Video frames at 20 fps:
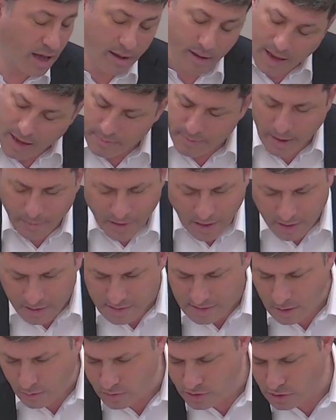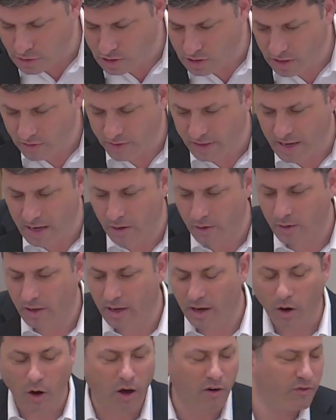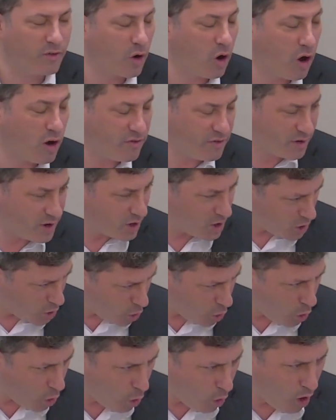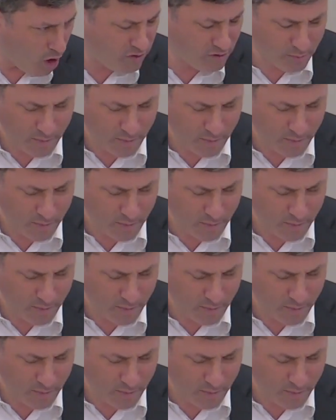I'm, I'm not going to say which yeshiva now. Off, off, off